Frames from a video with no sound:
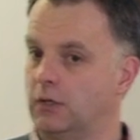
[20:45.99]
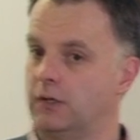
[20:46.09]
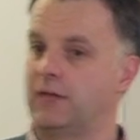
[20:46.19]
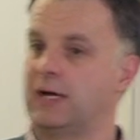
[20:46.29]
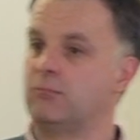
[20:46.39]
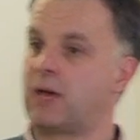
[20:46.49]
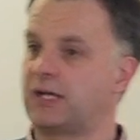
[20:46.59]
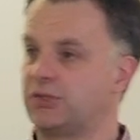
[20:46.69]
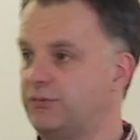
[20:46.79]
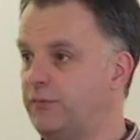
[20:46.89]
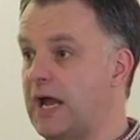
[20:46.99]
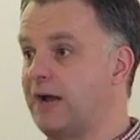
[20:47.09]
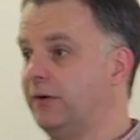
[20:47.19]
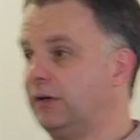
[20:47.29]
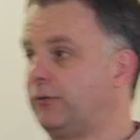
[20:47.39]
And that match
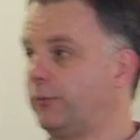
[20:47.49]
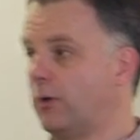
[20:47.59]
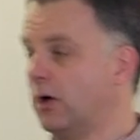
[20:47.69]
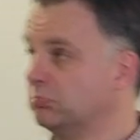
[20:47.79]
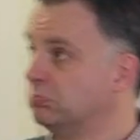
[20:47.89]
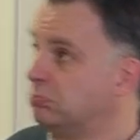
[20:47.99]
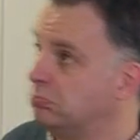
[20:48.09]
varies from,